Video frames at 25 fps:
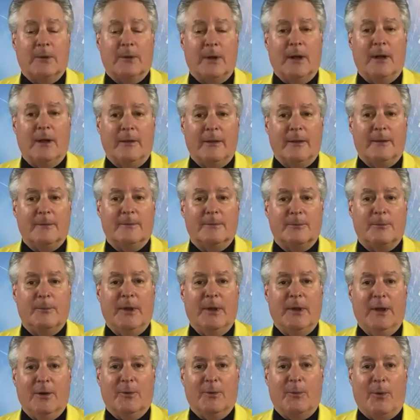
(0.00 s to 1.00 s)
Well,
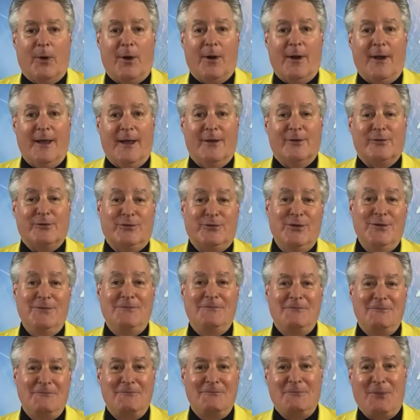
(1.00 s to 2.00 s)
Myanmar has
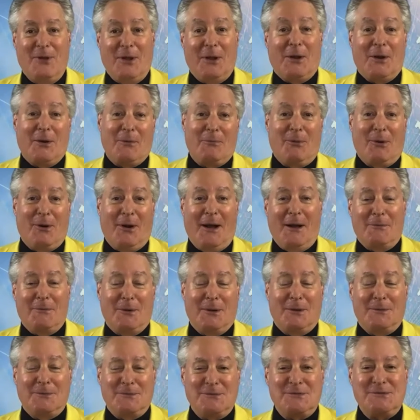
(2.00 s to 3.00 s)
bigger
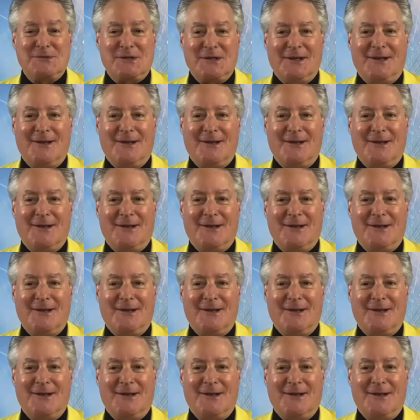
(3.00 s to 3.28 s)
problems.